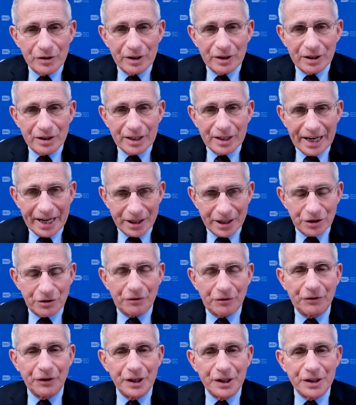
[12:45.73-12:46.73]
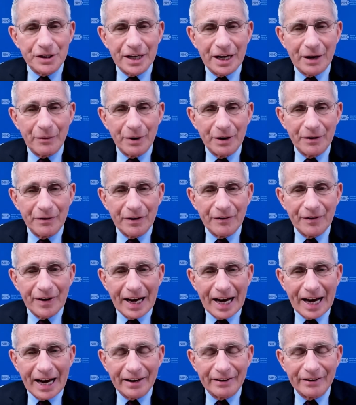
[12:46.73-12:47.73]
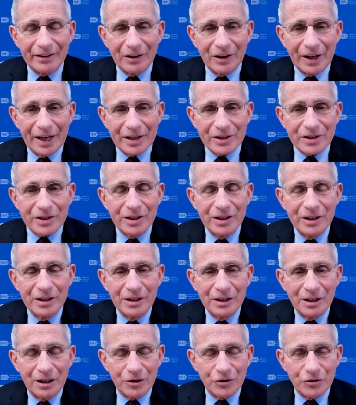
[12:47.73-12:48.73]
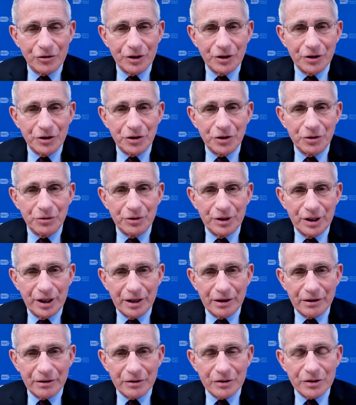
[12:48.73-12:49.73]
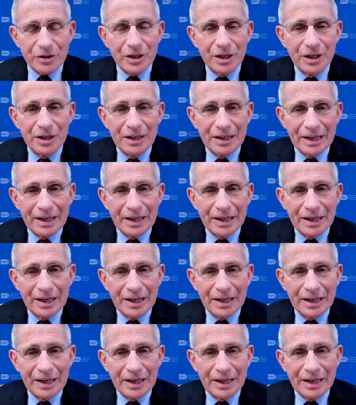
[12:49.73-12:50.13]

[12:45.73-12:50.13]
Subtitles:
catastrophes that we've ever had in the last 102 years.